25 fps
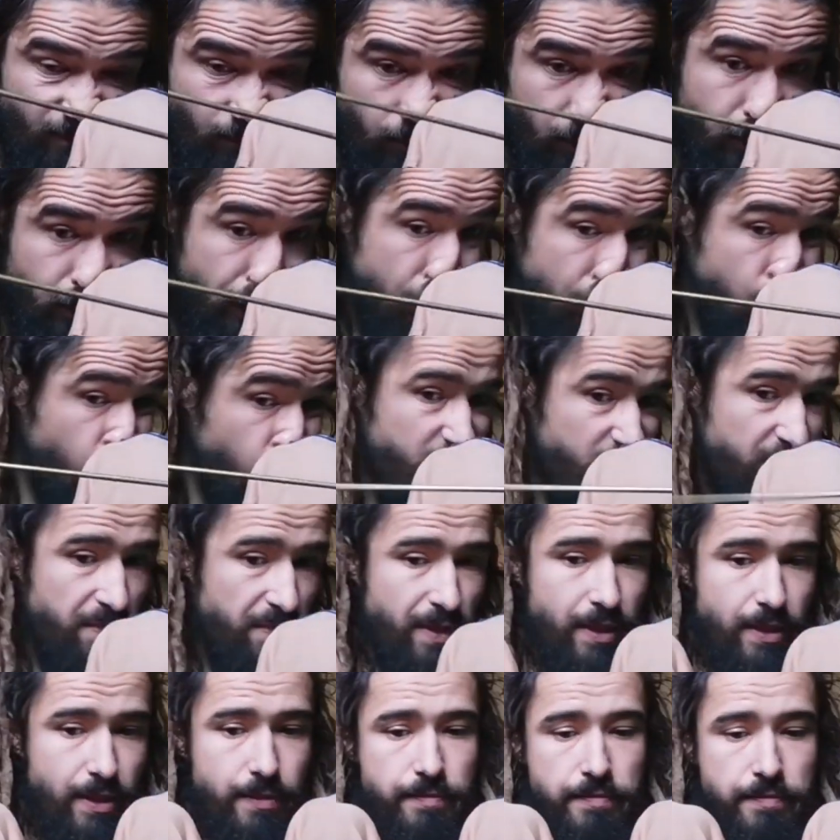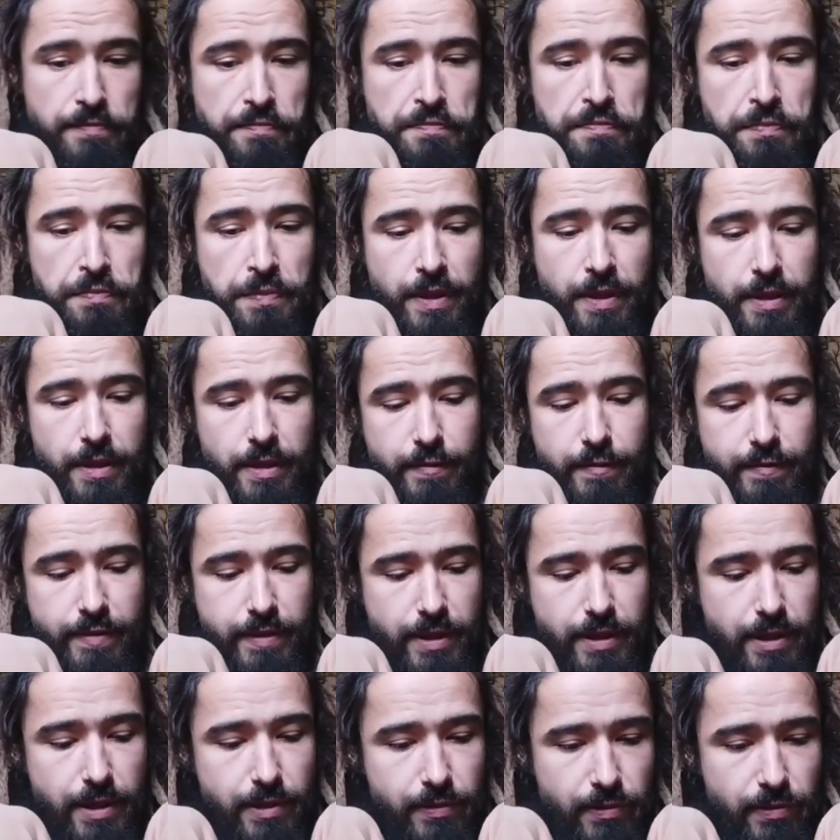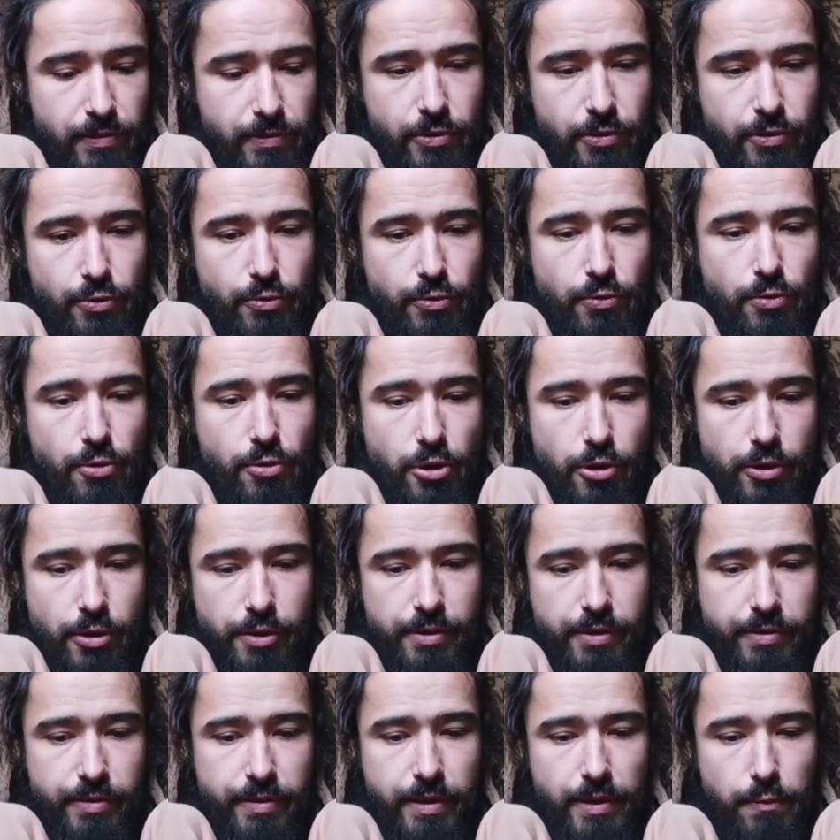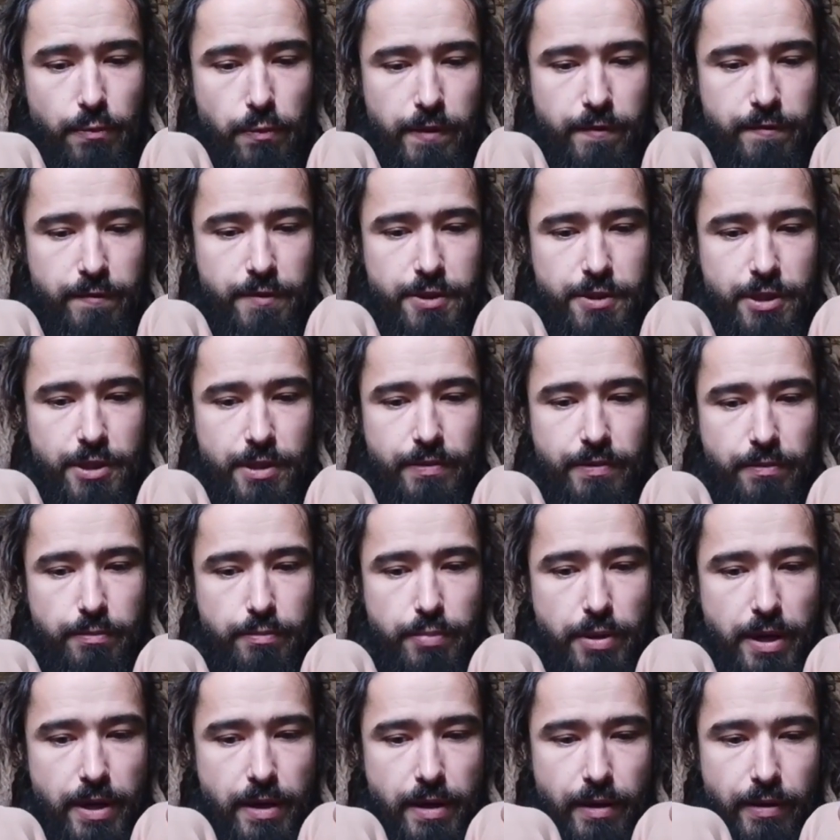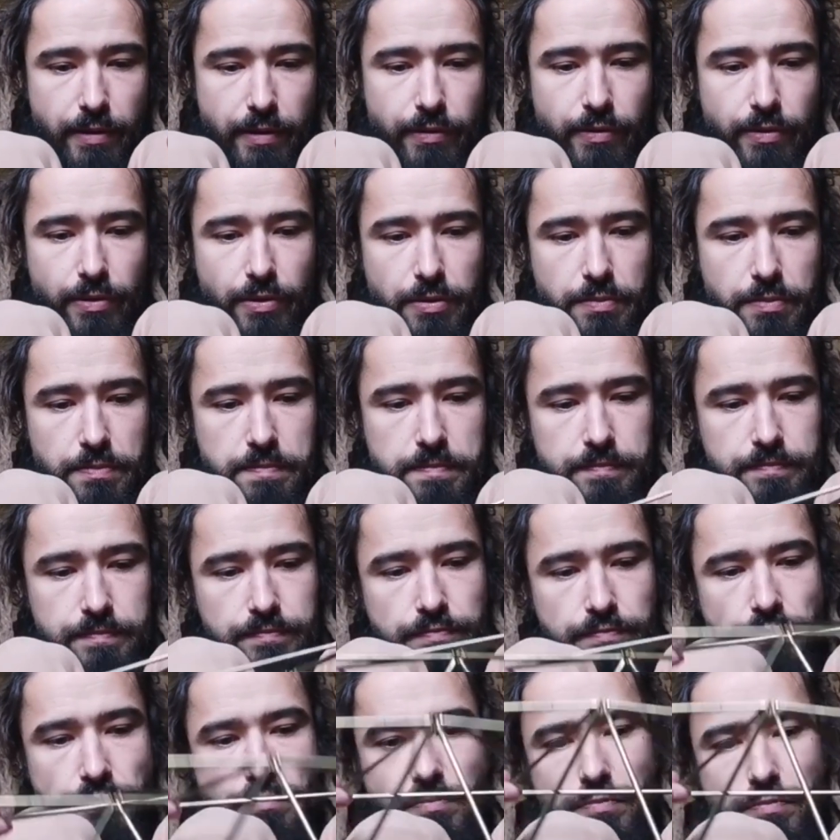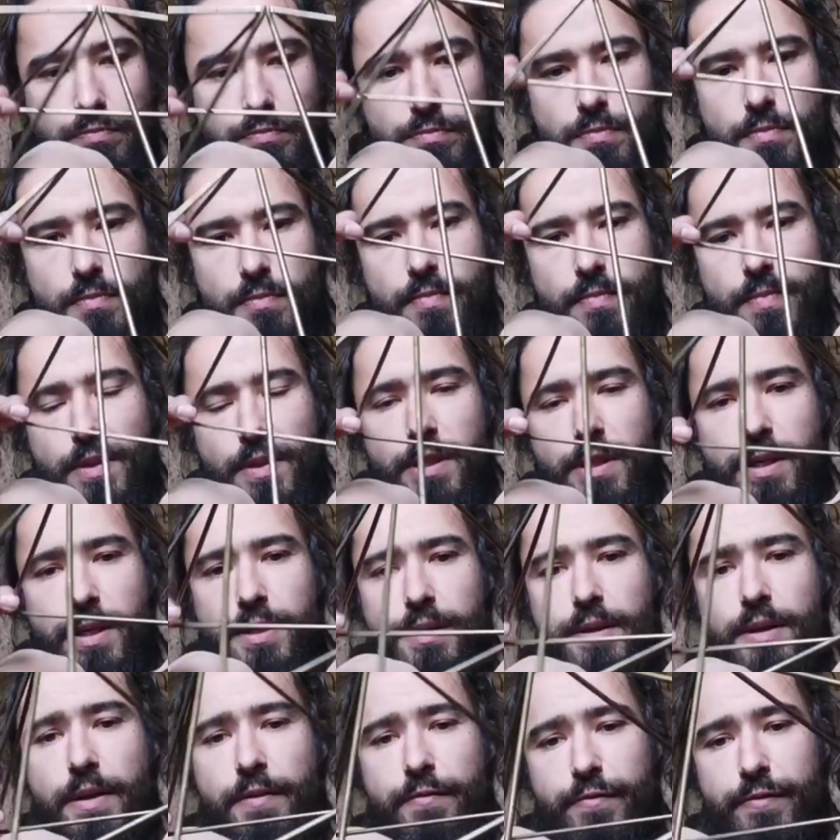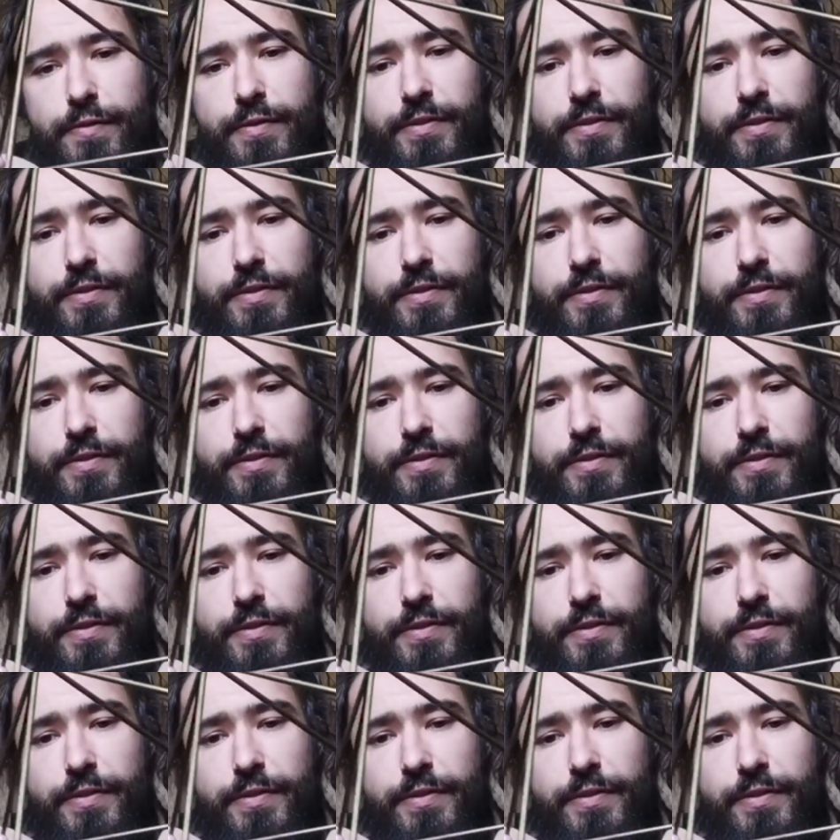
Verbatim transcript: if these two corners that we've just passed that have six fingers now